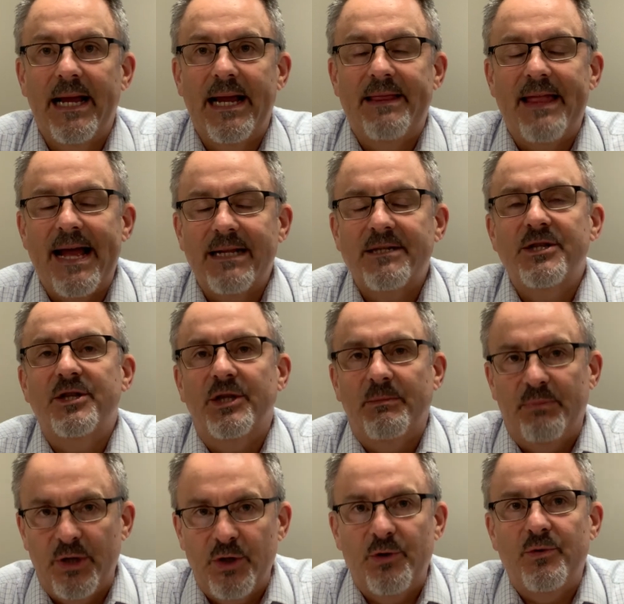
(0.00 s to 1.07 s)
And that's the
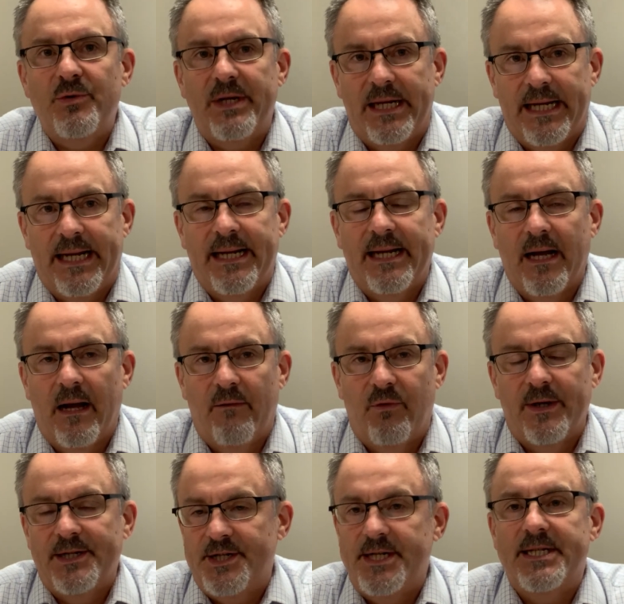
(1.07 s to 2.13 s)
beauty of
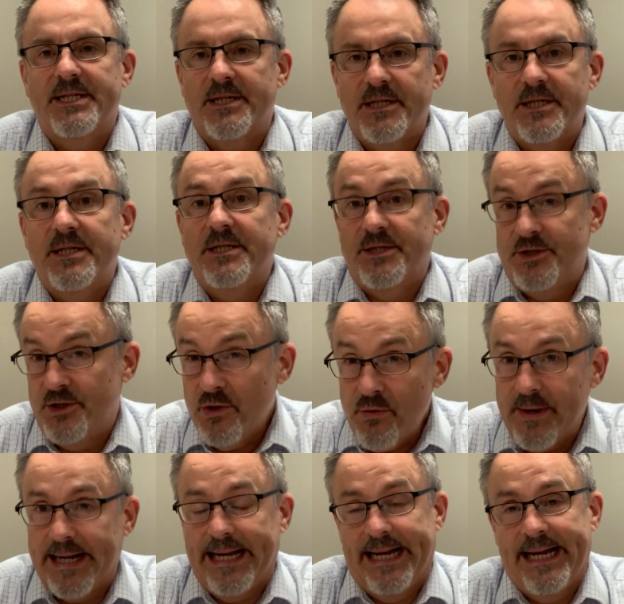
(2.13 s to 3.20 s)
what Jesus is
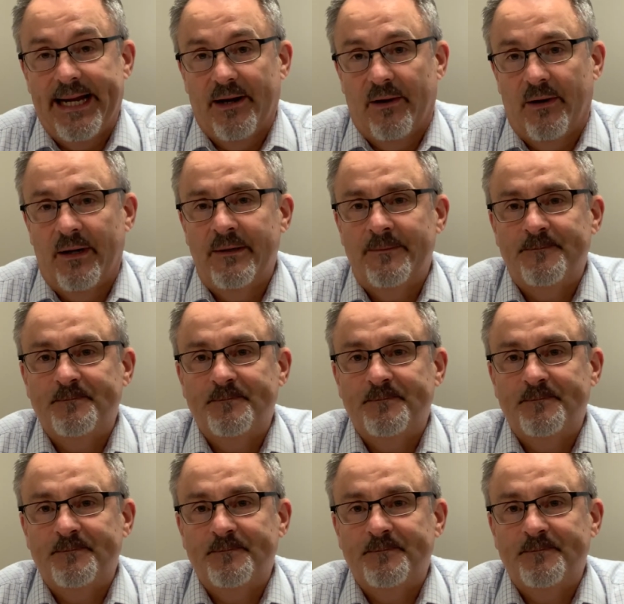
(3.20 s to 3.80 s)
doing here.